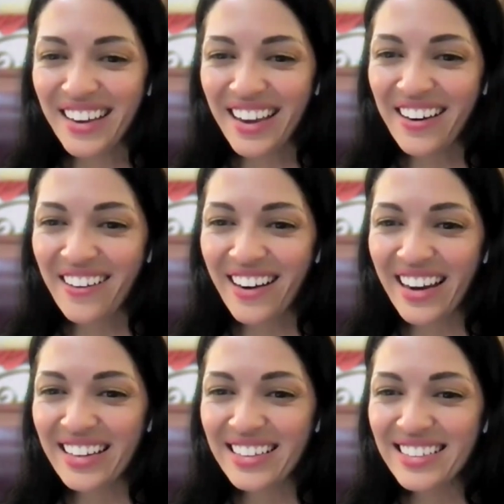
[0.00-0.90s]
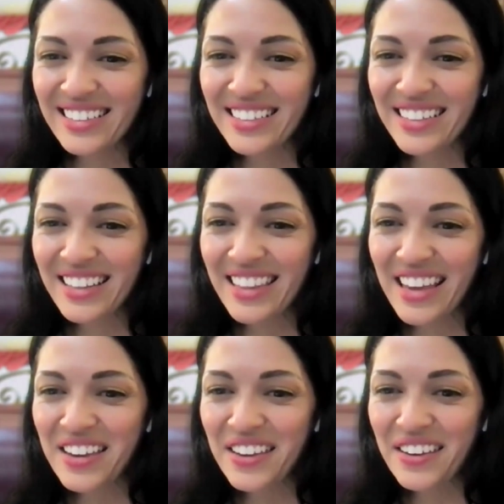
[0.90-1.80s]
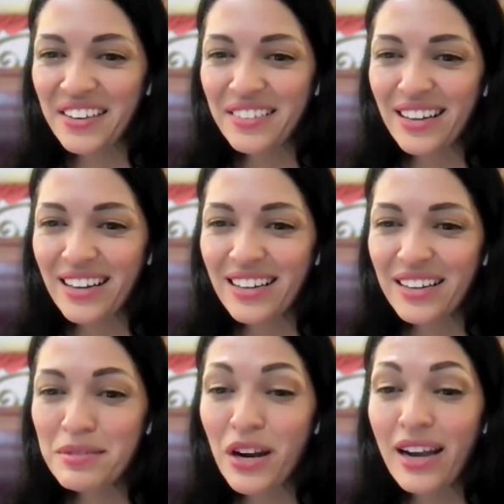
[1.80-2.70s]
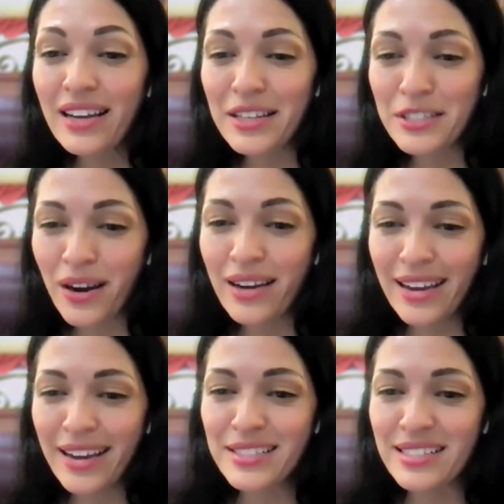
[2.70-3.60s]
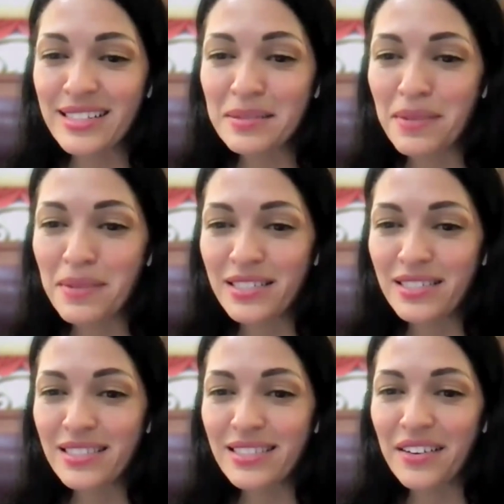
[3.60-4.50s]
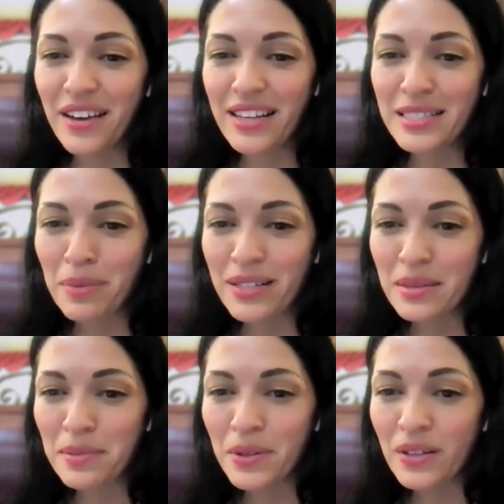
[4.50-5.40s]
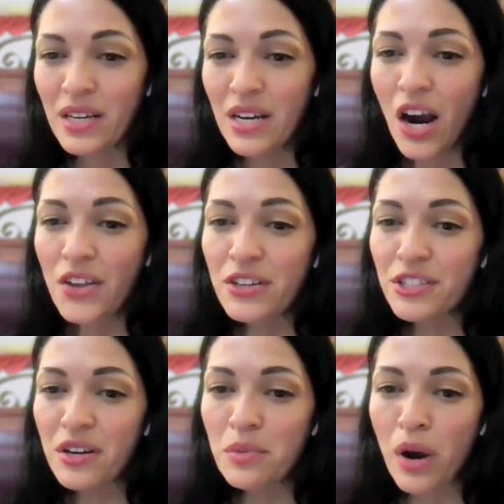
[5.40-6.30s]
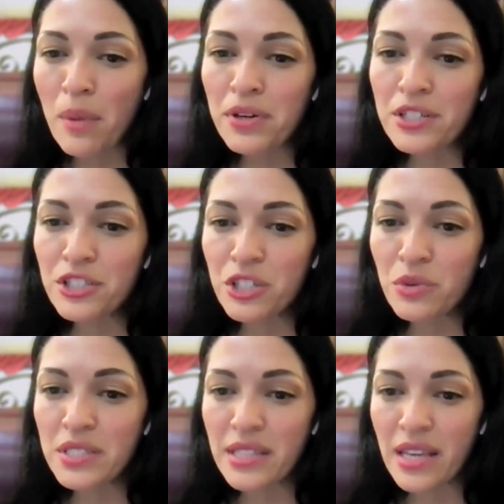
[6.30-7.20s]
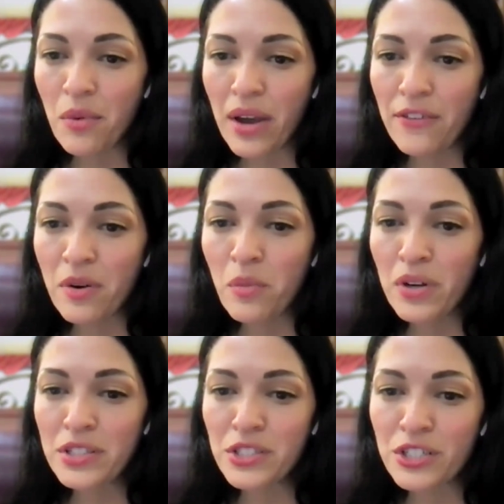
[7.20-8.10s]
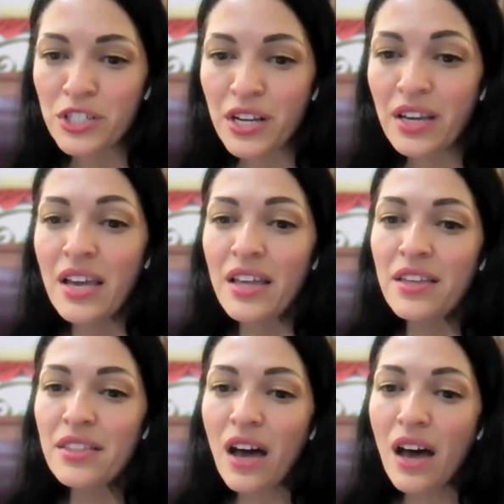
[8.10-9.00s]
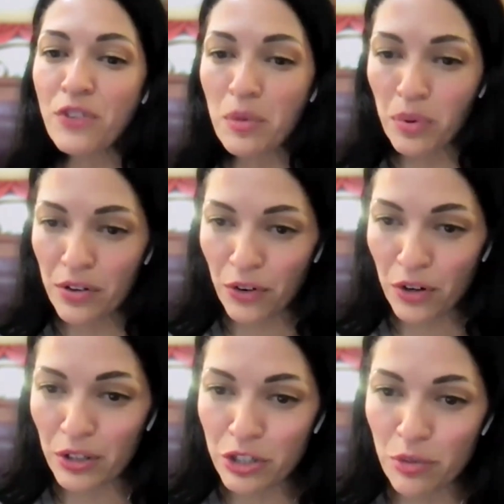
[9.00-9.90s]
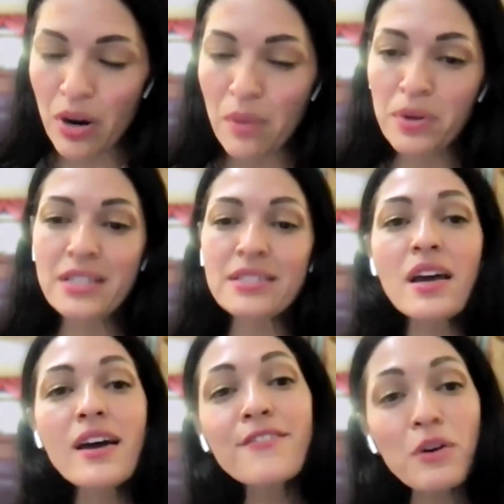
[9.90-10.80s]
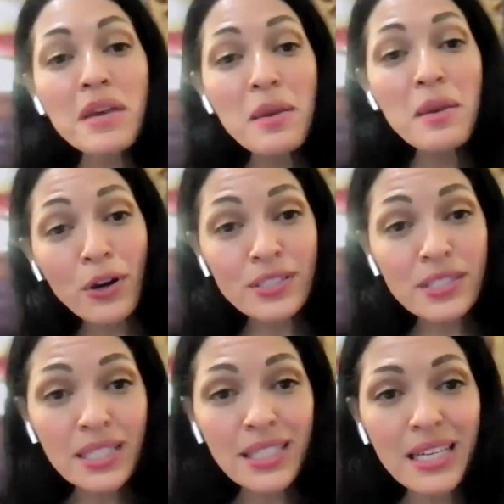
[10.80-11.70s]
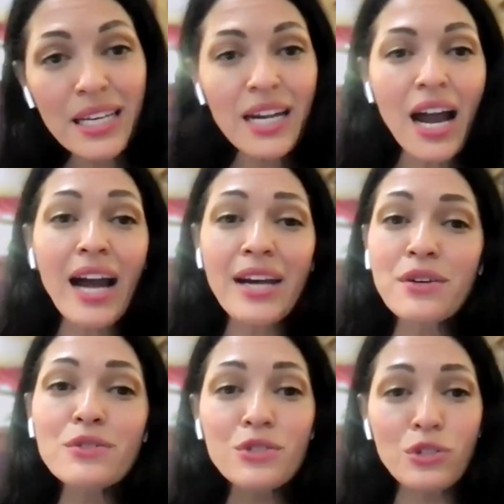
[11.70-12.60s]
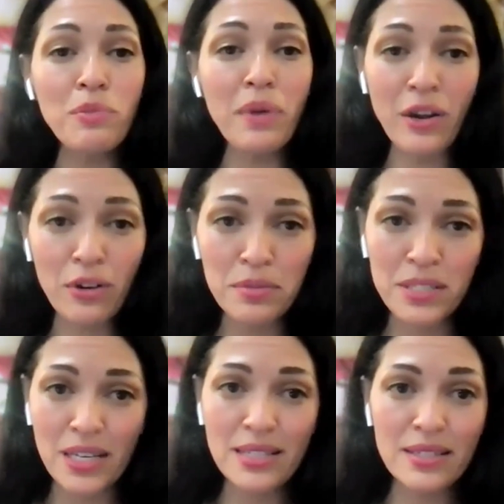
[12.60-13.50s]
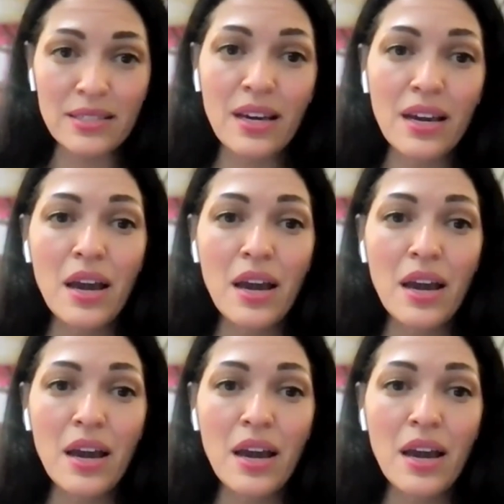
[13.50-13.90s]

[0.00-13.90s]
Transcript: Okay, great. Thank you. I try to answer as much as possible. Are there certain properties you would stay away from when searching for pre-foreclosure properties? For me personally, I don't do bankruptcies.